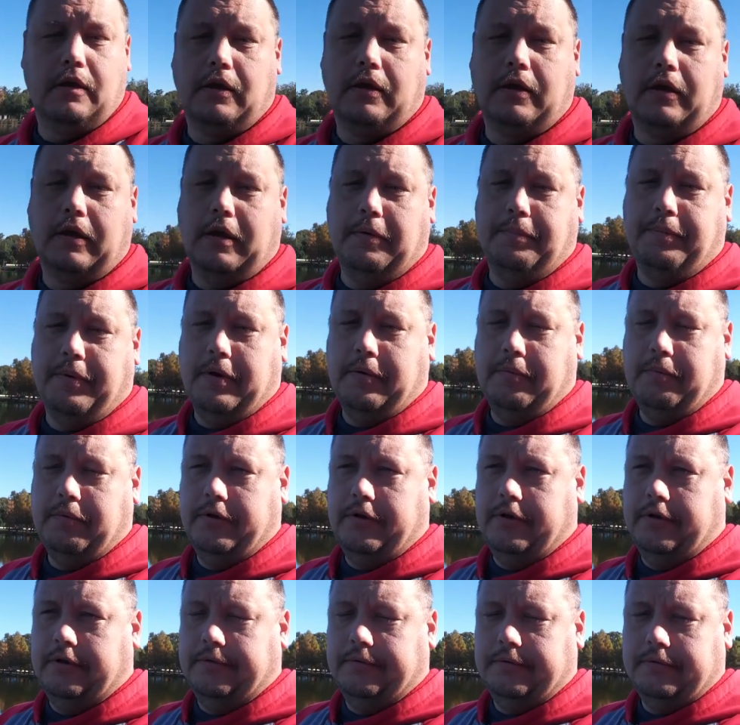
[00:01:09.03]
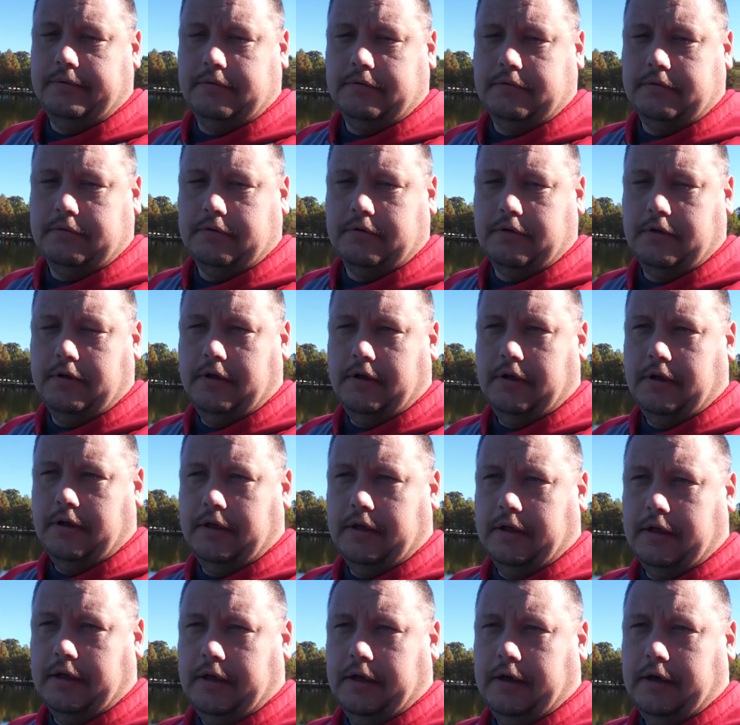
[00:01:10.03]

keep up with it.